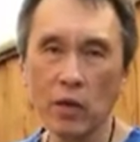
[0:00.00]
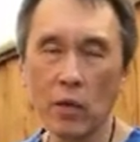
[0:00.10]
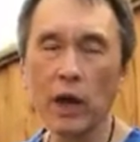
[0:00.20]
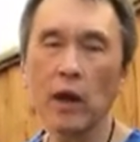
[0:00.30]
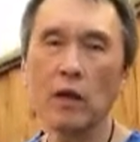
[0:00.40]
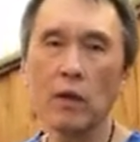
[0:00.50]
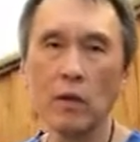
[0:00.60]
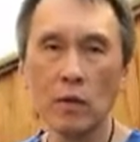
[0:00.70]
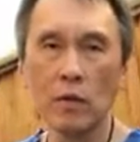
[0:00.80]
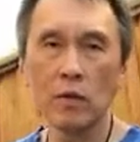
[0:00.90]
Well,
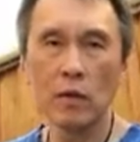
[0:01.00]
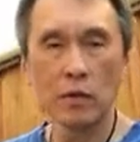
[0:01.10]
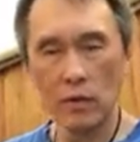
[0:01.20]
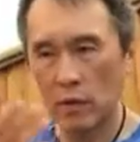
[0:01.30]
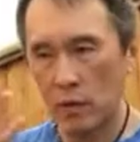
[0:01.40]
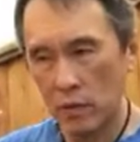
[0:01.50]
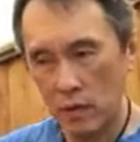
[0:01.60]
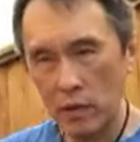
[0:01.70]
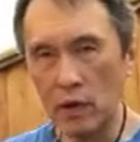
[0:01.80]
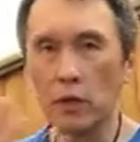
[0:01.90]

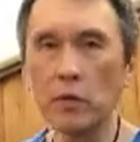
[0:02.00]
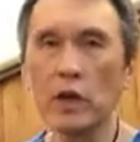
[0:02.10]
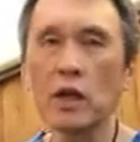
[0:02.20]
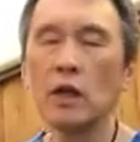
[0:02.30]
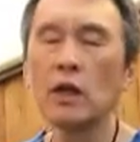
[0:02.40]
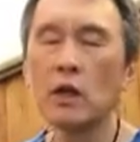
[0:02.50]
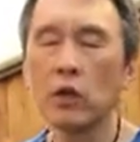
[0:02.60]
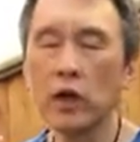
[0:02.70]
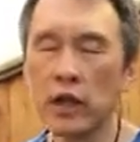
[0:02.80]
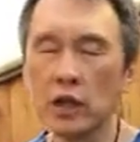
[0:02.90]
if we
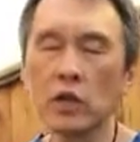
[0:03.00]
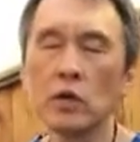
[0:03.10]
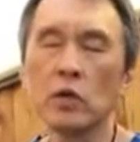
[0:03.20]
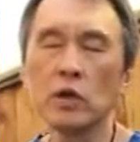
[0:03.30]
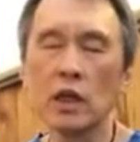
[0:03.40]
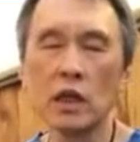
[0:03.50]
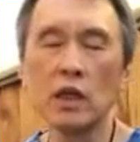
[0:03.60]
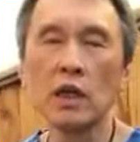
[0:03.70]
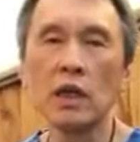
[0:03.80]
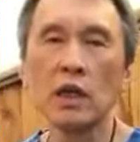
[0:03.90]
look into
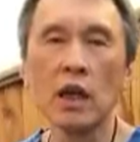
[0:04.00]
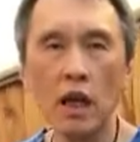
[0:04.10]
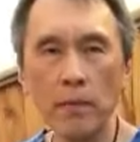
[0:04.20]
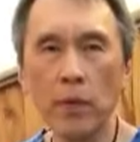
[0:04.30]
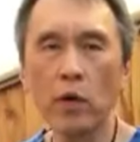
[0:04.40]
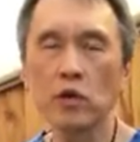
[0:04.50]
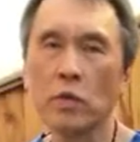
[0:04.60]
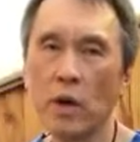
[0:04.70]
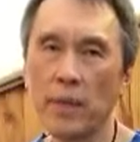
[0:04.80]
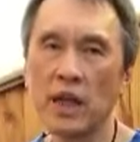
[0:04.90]
the impulse
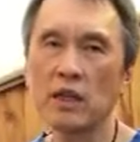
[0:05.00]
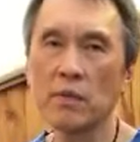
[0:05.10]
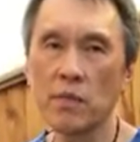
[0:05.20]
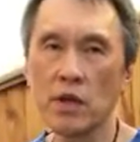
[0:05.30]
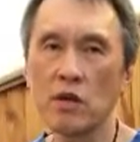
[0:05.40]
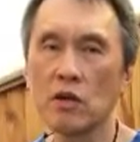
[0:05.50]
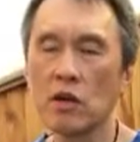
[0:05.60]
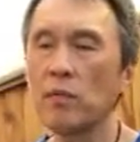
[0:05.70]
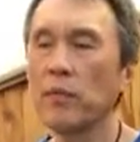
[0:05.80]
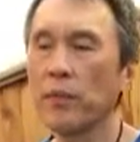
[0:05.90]
momentum
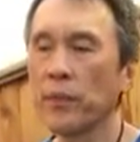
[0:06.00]
theorem,